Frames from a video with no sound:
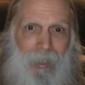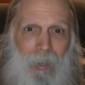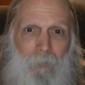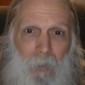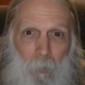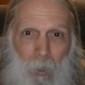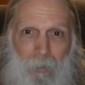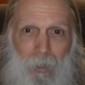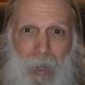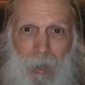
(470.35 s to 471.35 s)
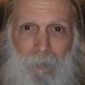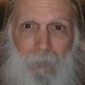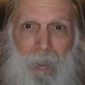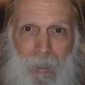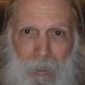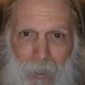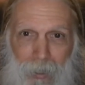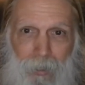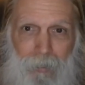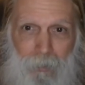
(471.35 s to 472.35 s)
if they want to have a
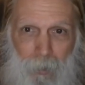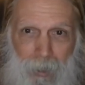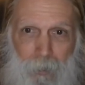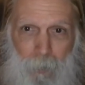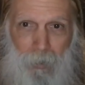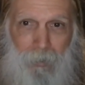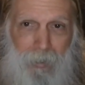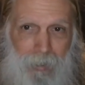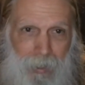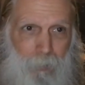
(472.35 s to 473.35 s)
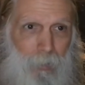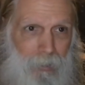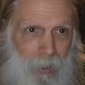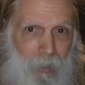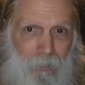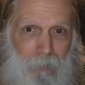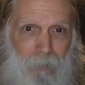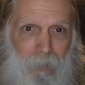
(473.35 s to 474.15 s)
hair trace mineral assessment done.